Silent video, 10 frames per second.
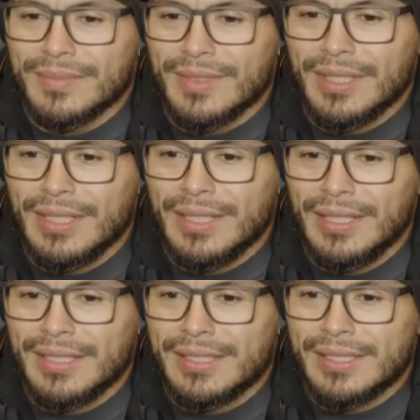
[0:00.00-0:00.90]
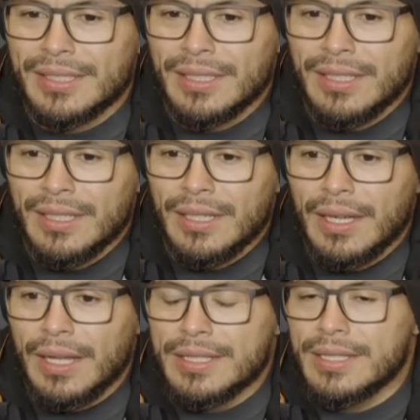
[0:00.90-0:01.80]
It's
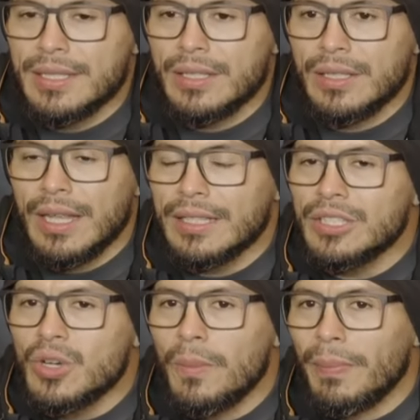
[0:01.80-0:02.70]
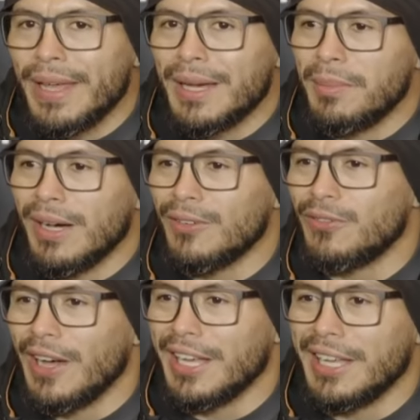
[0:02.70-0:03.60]
nothing to complain about
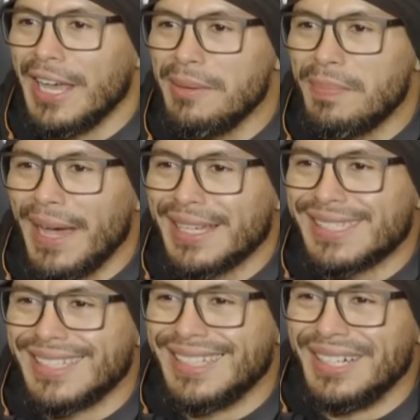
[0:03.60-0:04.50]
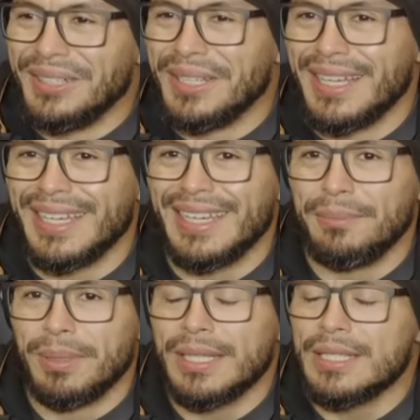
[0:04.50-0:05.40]
fighting Apex, you know,
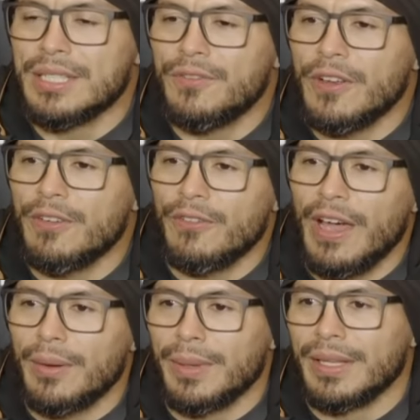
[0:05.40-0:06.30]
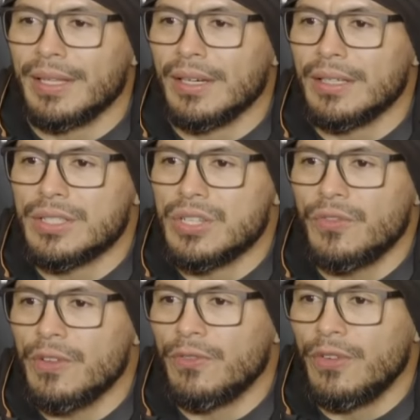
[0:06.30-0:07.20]
like, but it's a different environment, you know, it's a
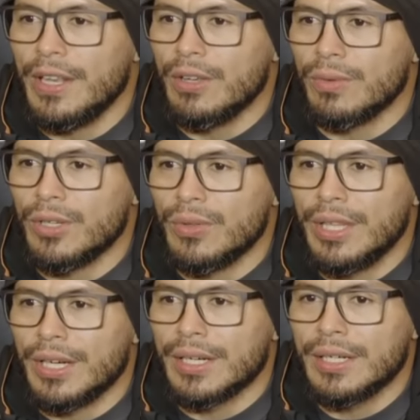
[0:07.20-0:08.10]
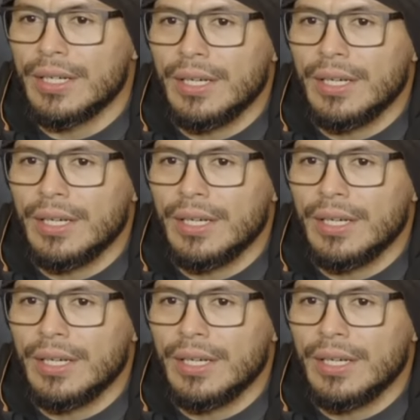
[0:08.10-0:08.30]
different feeling when you're there.